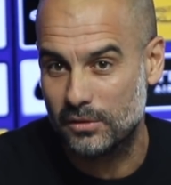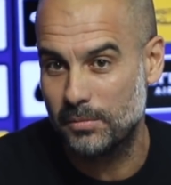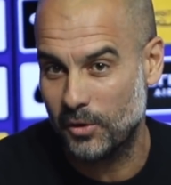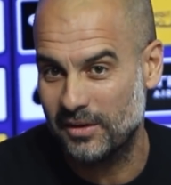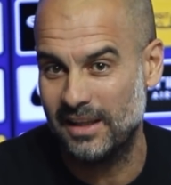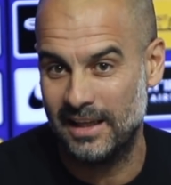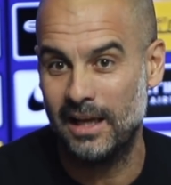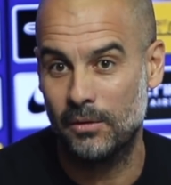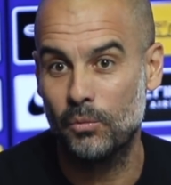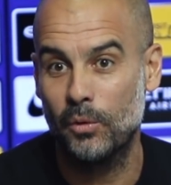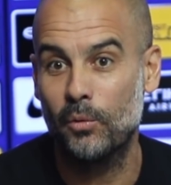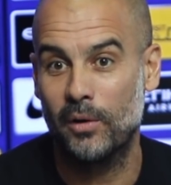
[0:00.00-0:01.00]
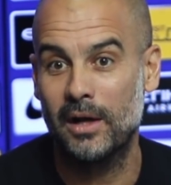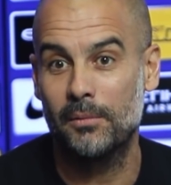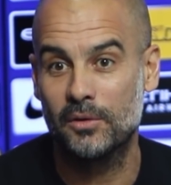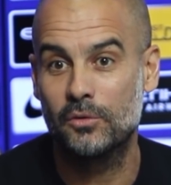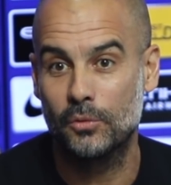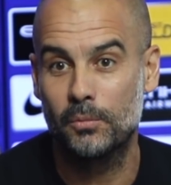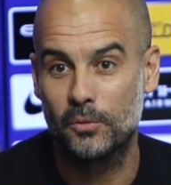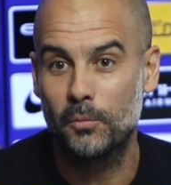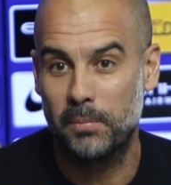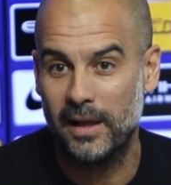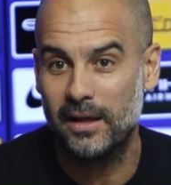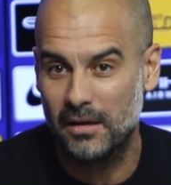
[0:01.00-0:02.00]
because at the end we were able to
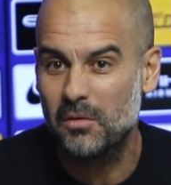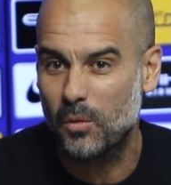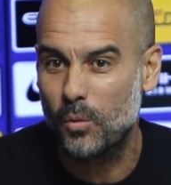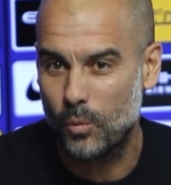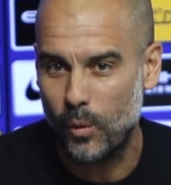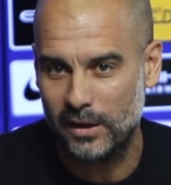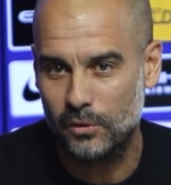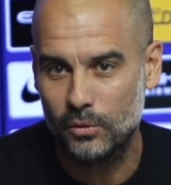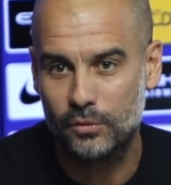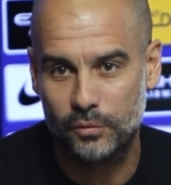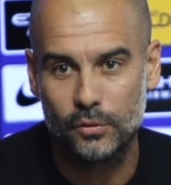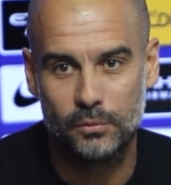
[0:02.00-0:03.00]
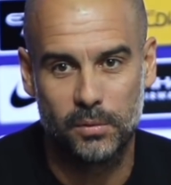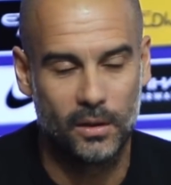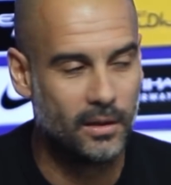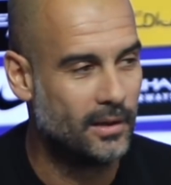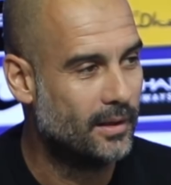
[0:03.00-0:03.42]
play quite good football,